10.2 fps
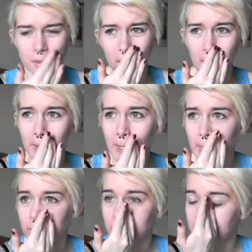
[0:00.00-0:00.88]
I don't
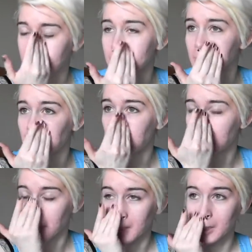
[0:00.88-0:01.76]
care if it
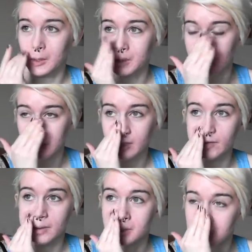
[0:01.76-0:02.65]
looks all
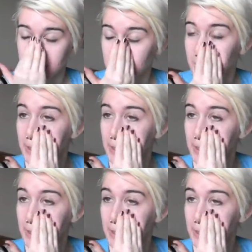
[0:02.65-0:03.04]
even and junk.